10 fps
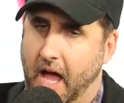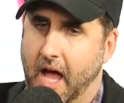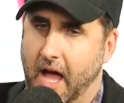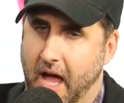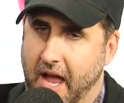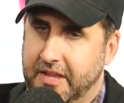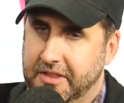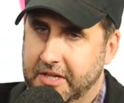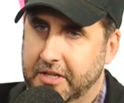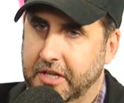I
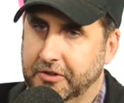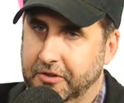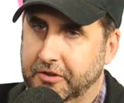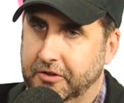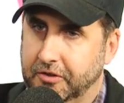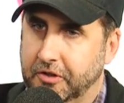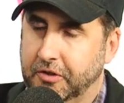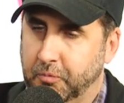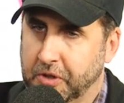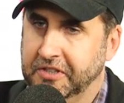think it's when